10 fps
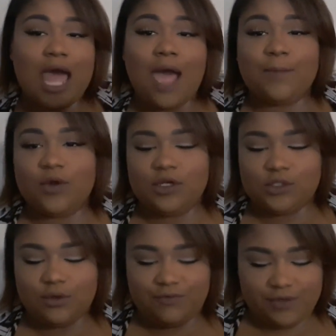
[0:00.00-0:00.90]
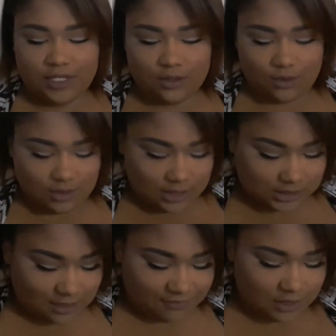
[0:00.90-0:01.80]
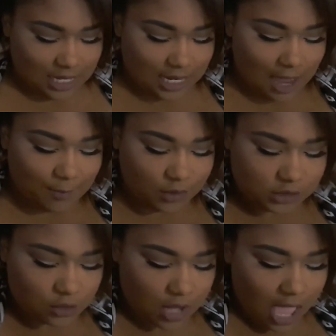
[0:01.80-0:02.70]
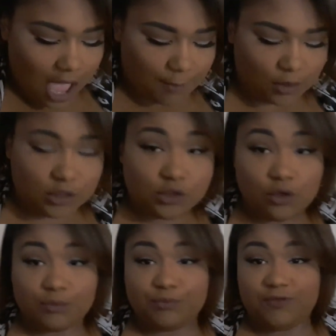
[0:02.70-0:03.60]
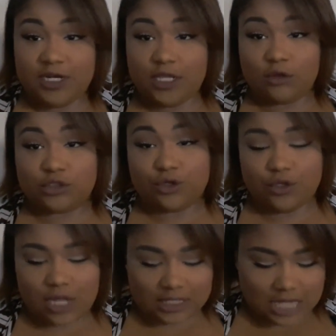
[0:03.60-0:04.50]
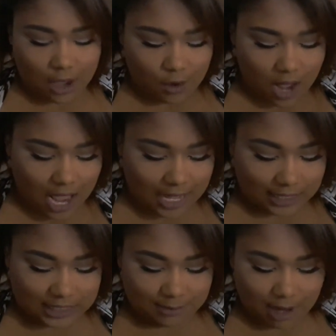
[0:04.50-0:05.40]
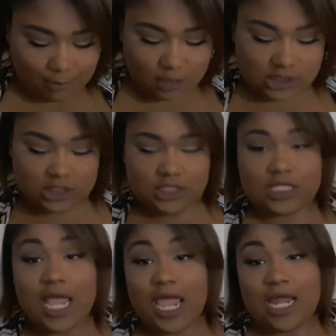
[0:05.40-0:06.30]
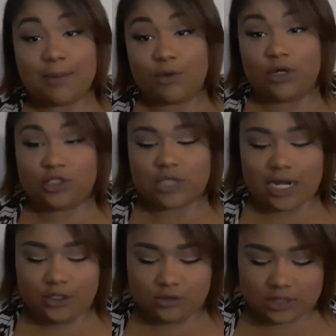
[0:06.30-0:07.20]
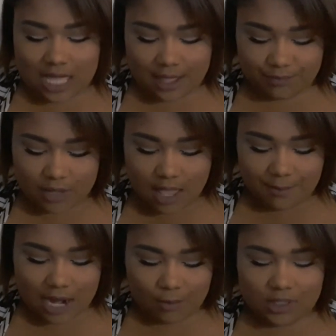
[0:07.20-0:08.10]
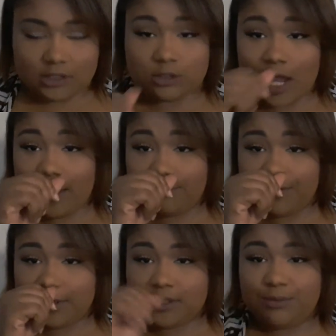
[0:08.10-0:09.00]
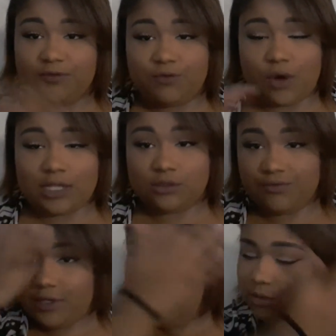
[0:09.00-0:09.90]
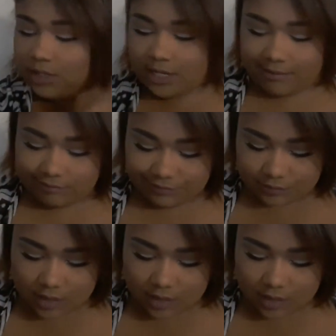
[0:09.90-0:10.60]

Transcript: And I'm going to do a video on this, I feel like. I'm going to do a video showing you guys how I clean my brushes, and I'm going to try to use that. But I want to try it first before I do a video on it.